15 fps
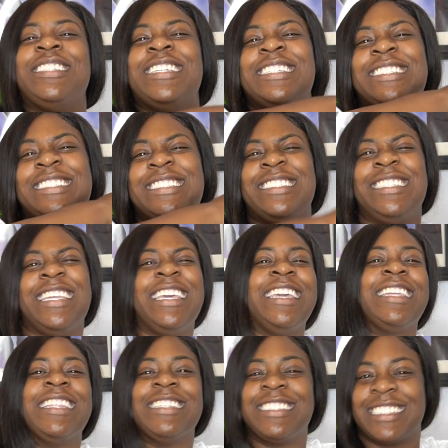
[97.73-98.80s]
You get
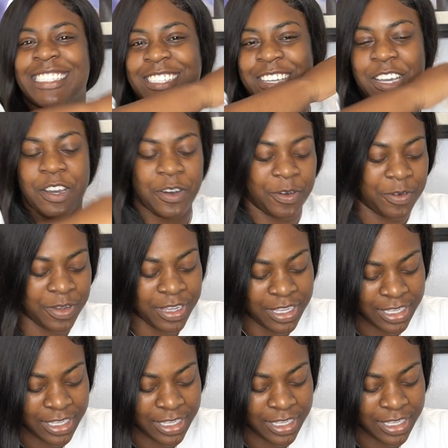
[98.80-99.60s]
dig. Let's go.